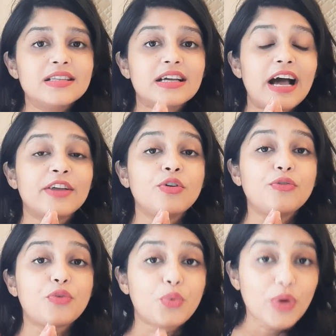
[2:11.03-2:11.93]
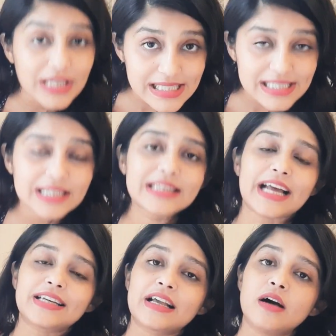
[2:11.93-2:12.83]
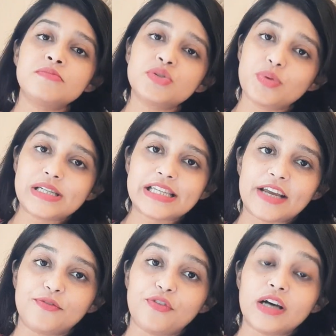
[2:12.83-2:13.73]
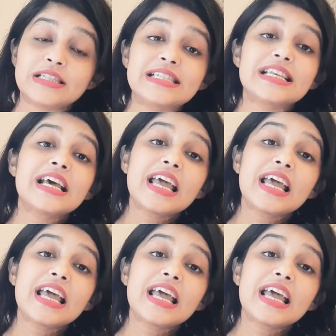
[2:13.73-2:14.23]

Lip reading: the kind of risk that comes with debt funds